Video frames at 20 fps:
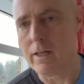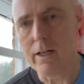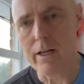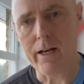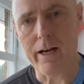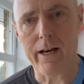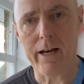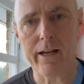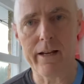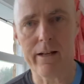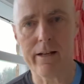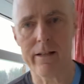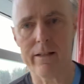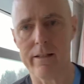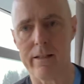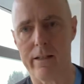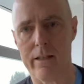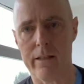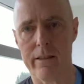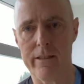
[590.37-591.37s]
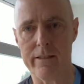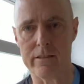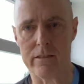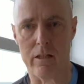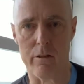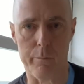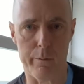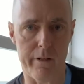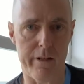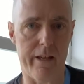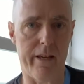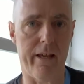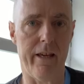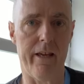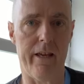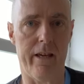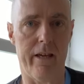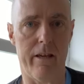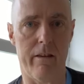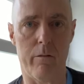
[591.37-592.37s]
And this opener
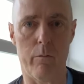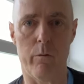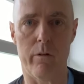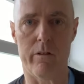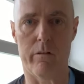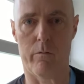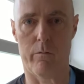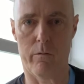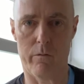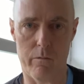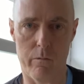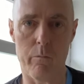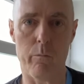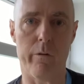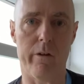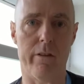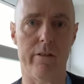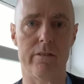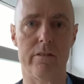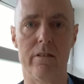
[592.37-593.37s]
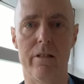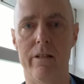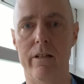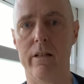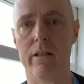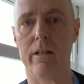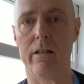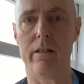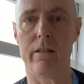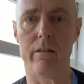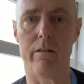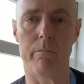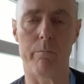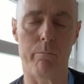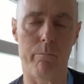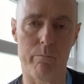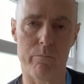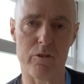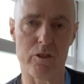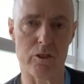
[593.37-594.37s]
here, the one where the
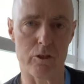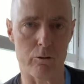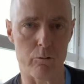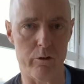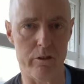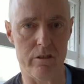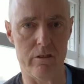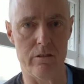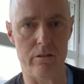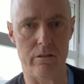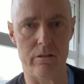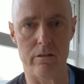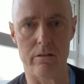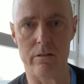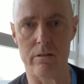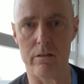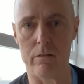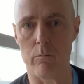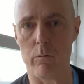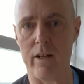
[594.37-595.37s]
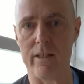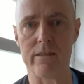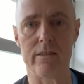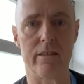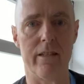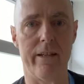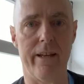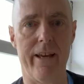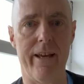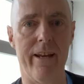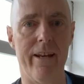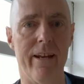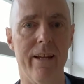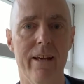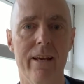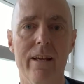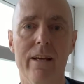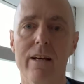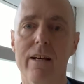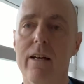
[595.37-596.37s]
screws had sort of rusted in,
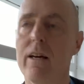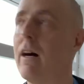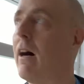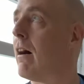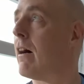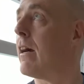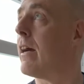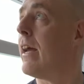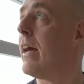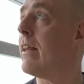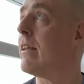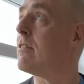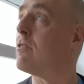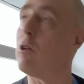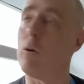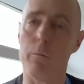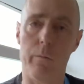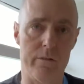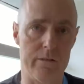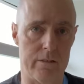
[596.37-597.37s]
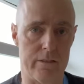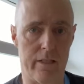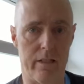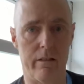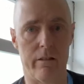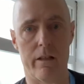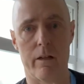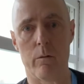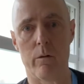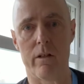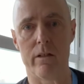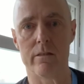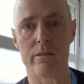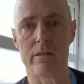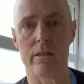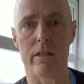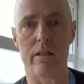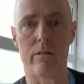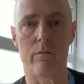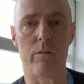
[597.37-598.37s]
I could get the top ones out, they weren't
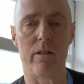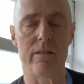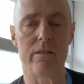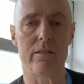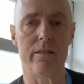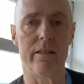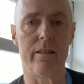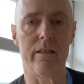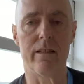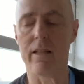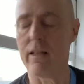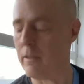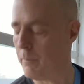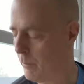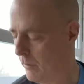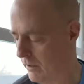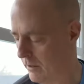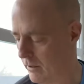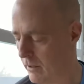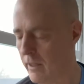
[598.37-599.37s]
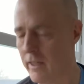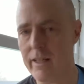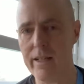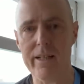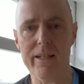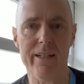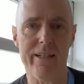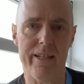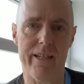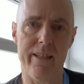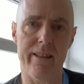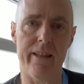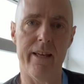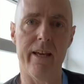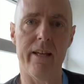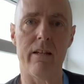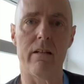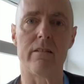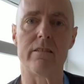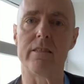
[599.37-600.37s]
so rusted, but in the
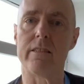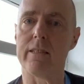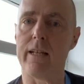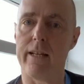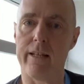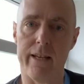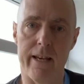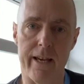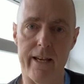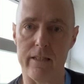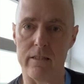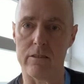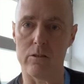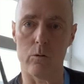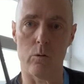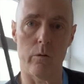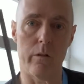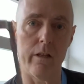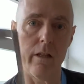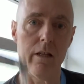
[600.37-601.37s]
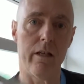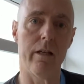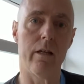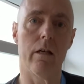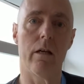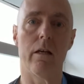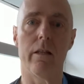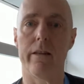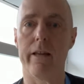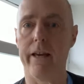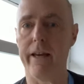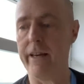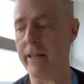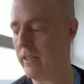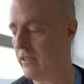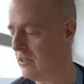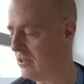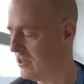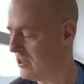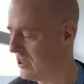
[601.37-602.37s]
end I just had to hacksaw the
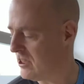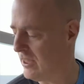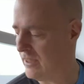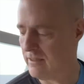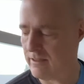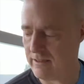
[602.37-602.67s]
hinge just